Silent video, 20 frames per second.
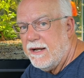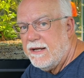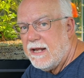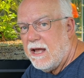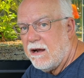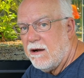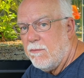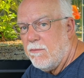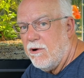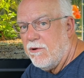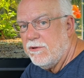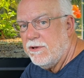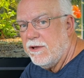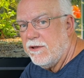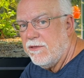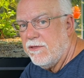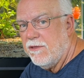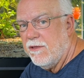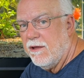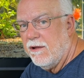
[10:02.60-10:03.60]
down ammonia
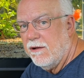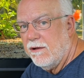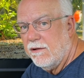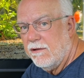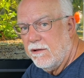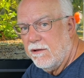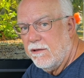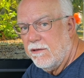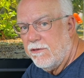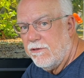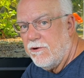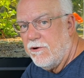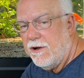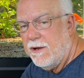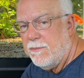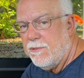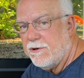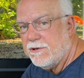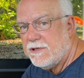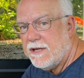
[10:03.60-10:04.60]

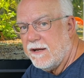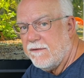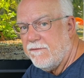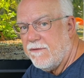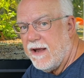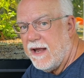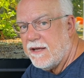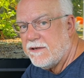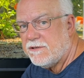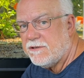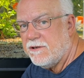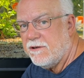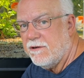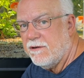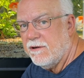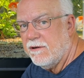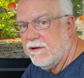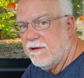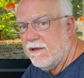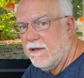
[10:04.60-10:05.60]
30% faster
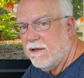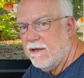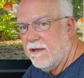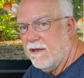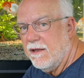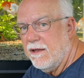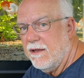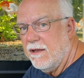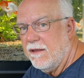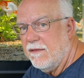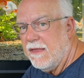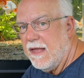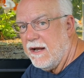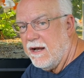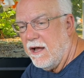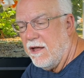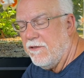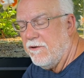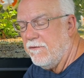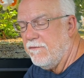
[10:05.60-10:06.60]
than
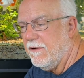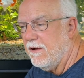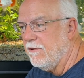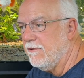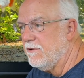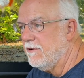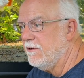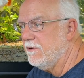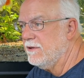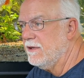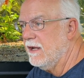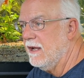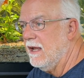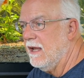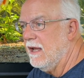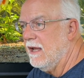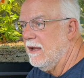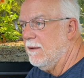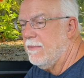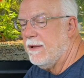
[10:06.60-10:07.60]
other filters,
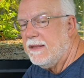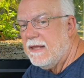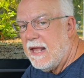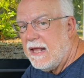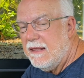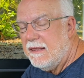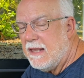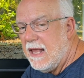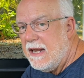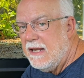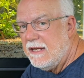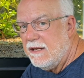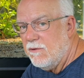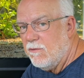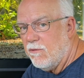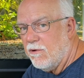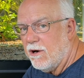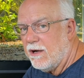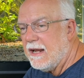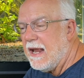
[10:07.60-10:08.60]
but they didn't
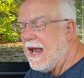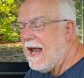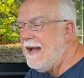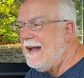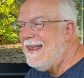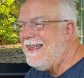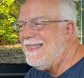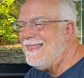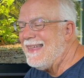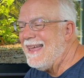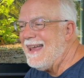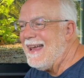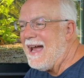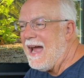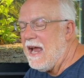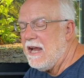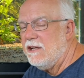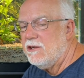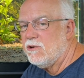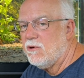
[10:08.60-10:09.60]
work. Anything
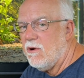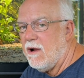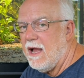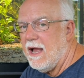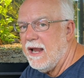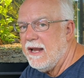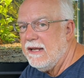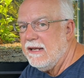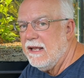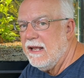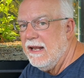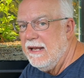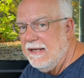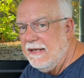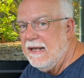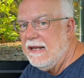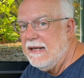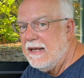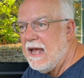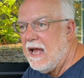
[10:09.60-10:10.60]
I tried
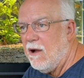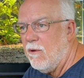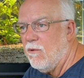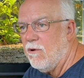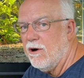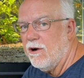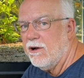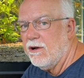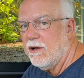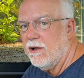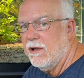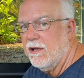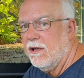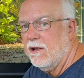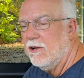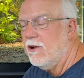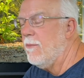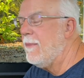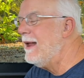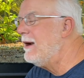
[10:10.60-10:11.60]
did not work.
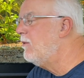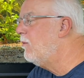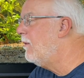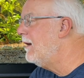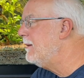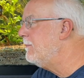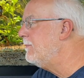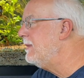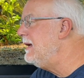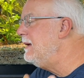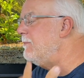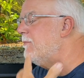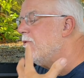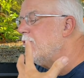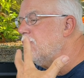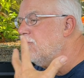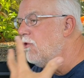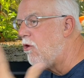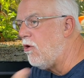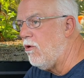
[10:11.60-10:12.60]
No matter what
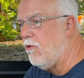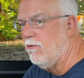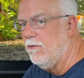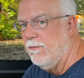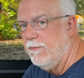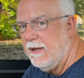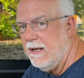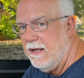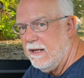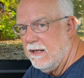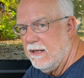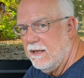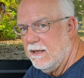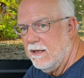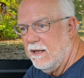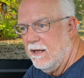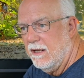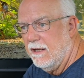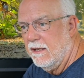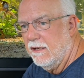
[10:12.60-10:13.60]
people told me,
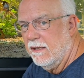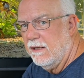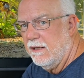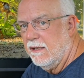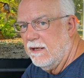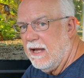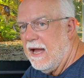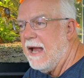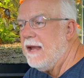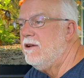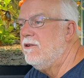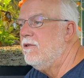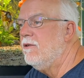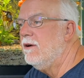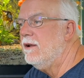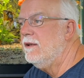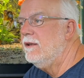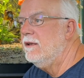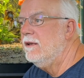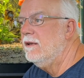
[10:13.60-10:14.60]
I
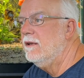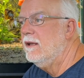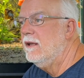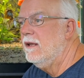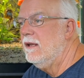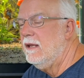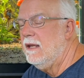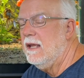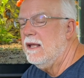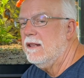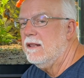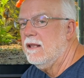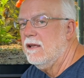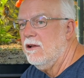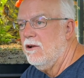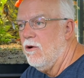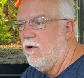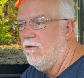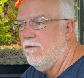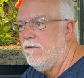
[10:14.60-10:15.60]
couldn't get
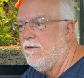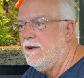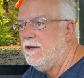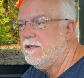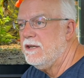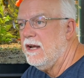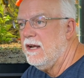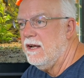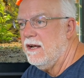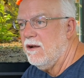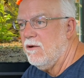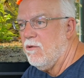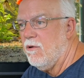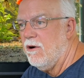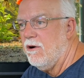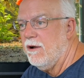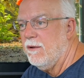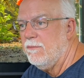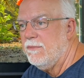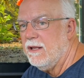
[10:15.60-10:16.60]
goldfish in an
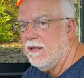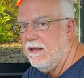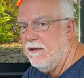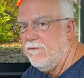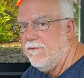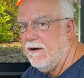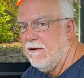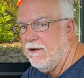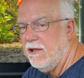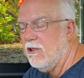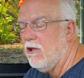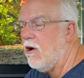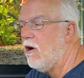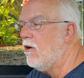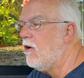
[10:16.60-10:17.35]
aquarium to live very long.